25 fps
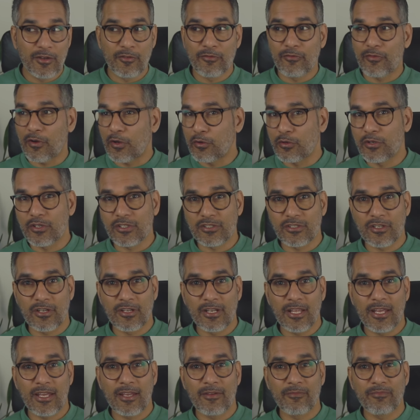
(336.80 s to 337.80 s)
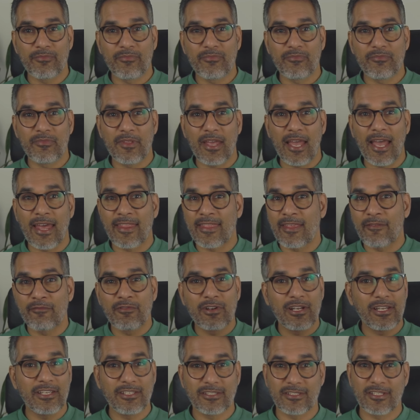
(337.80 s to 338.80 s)
focus on it, and then
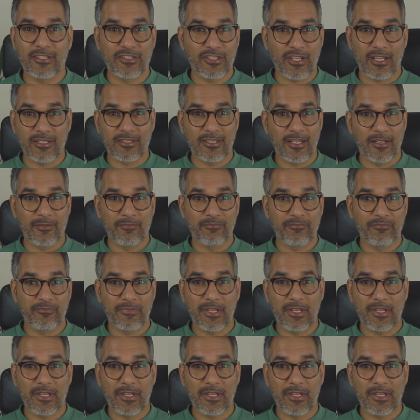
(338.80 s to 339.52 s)
release the shutter.